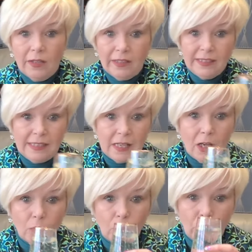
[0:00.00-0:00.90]
This is
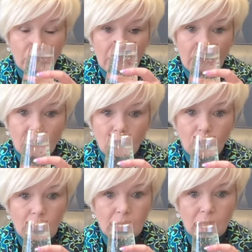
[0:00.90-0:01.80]
hard work.
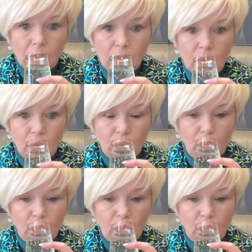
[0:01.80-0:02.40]
Cheers, girls.